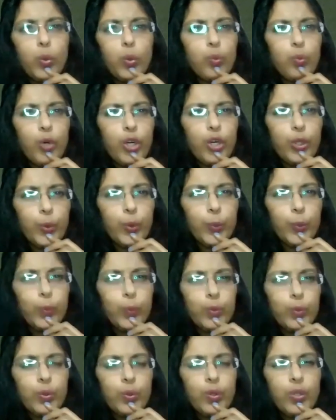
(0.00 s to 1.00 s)
cook for you,
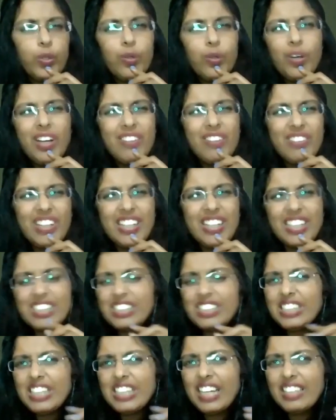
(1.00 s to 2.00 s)
you have
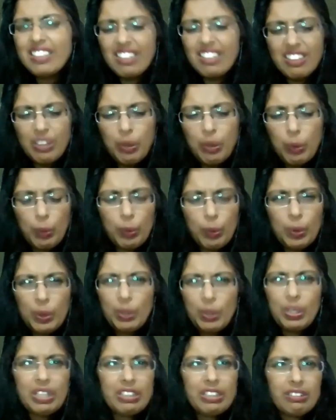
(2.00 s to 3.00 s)
tendency that, oh,
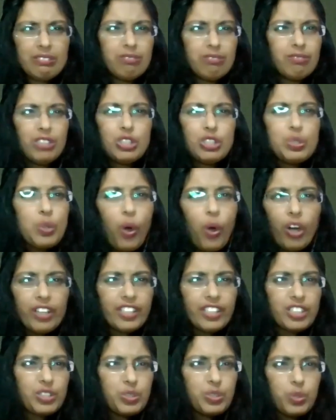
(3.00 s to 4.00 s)
the
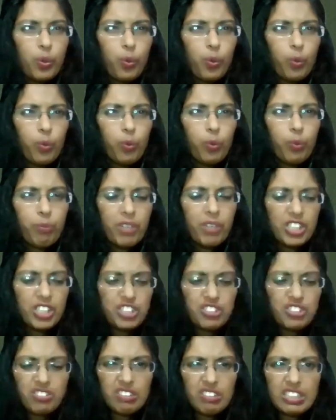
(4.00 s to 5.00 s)
salt is so much,
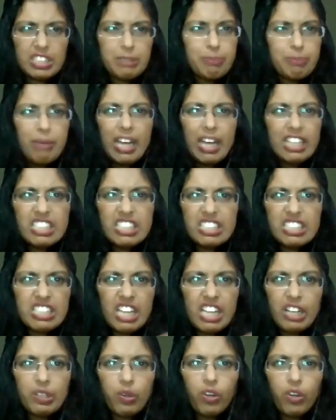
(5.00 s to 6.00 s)
the spices
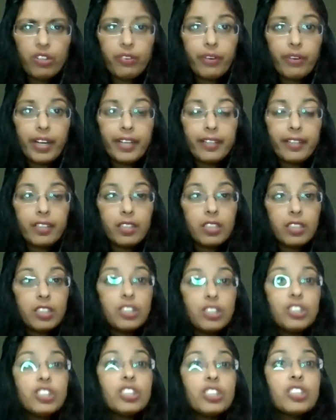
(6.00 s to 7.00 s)
are not right.
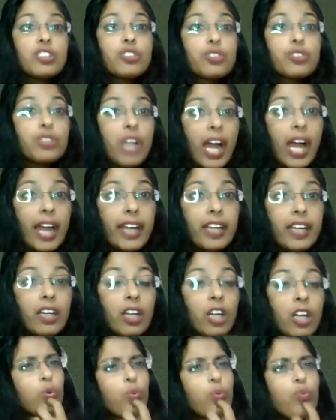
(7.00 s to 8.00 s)
Just trying
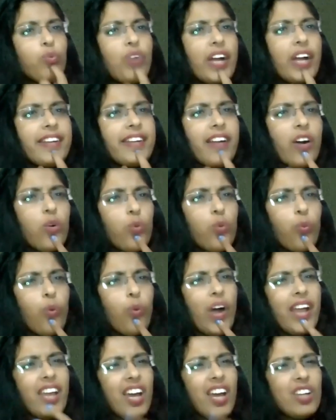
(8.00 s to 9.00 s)
to find out
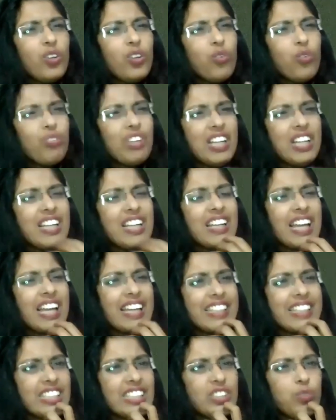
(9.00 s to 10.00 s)
why are you feeling
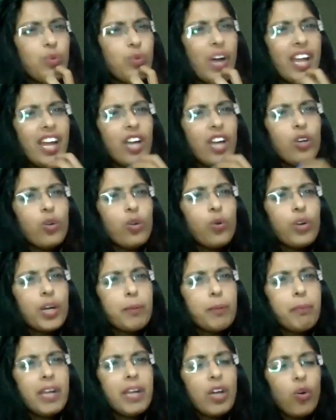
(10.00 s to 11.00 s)
like this, why are you
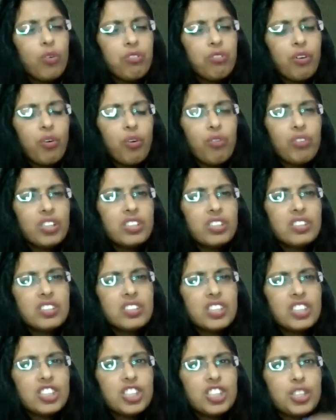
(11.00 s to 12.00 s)
cribbing over
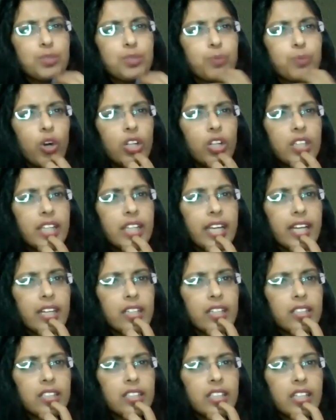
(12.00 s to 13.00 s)
such a small
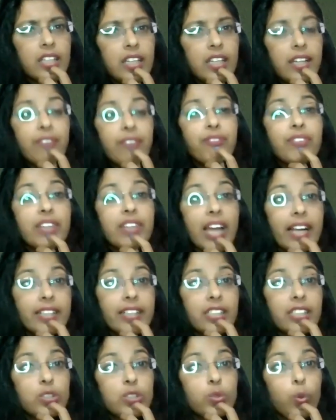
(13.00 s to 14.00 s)
thing. If
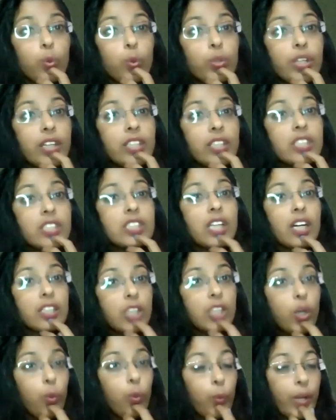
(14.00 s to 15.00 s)
that is so, there is
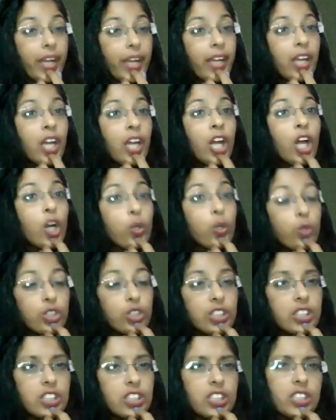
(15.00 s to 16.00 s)
other way to
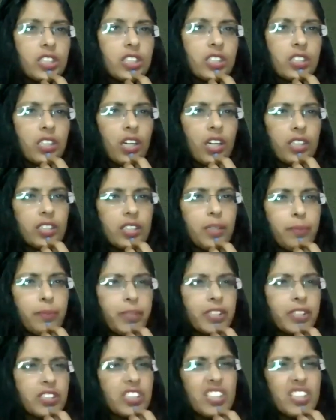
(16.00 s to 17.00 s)
suggest other
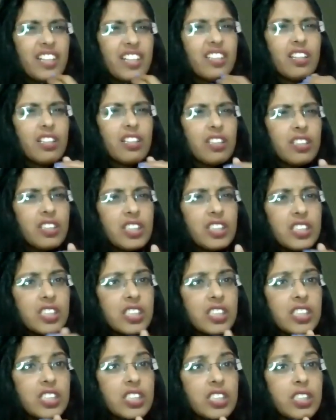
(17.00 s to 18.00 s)
person that this
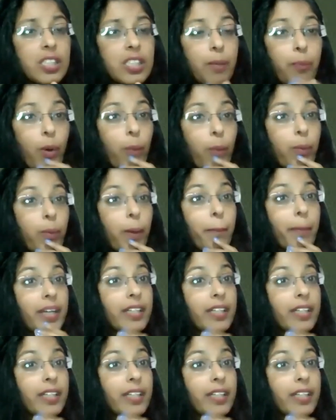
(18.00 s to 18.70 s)
is the problem,